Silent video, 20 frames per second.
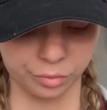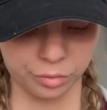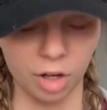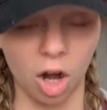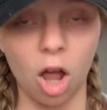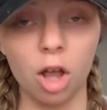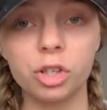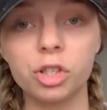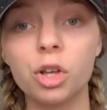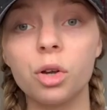
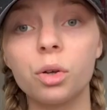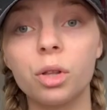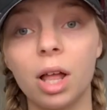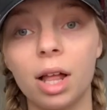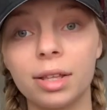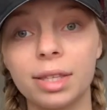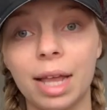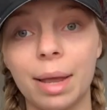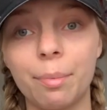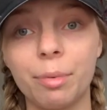Also,
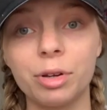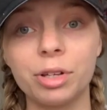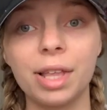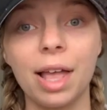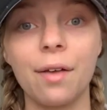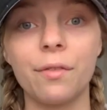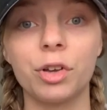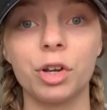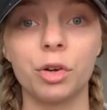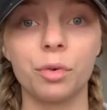cloth diapers
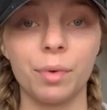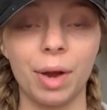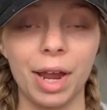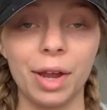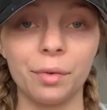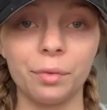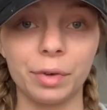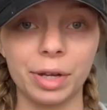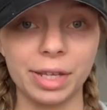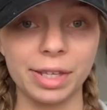have a
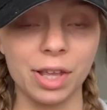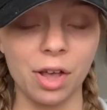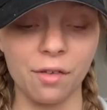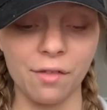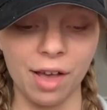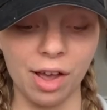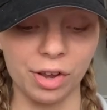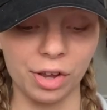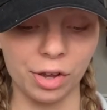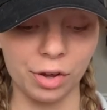great resale
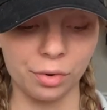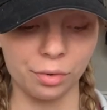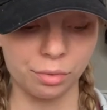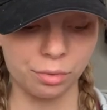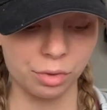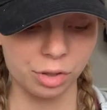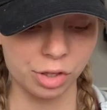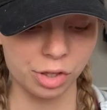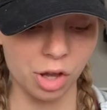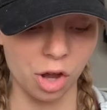value,
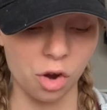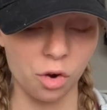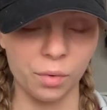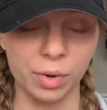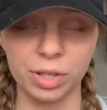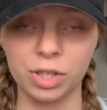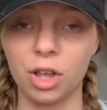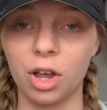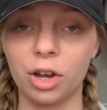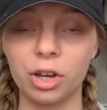so
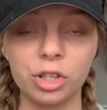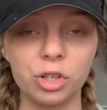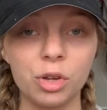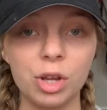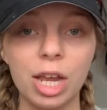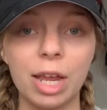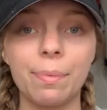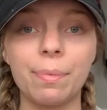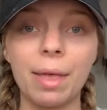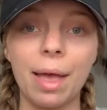as long as you
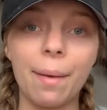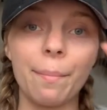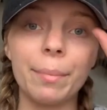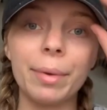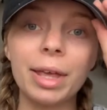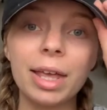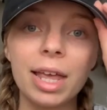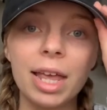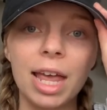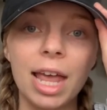keep
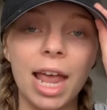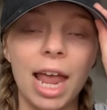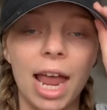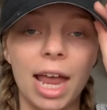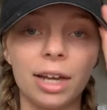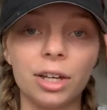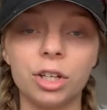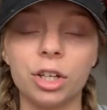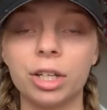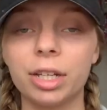them
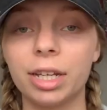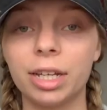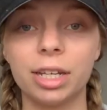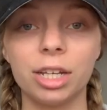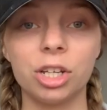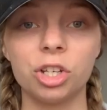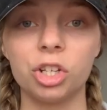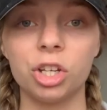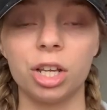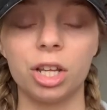in good
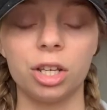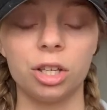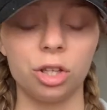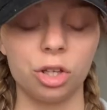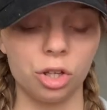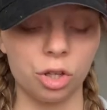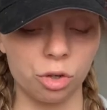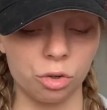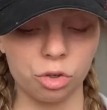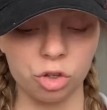
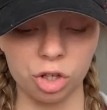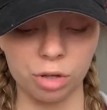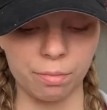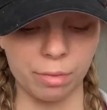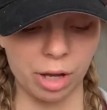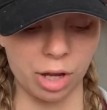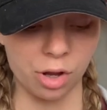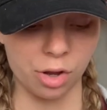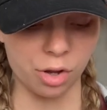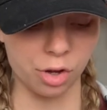condition, you should
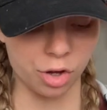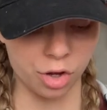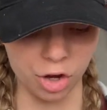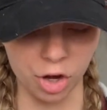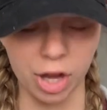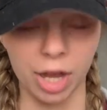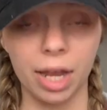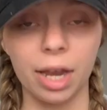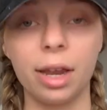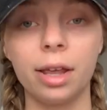be
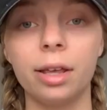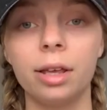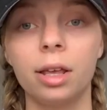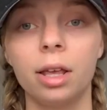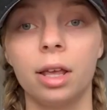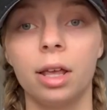good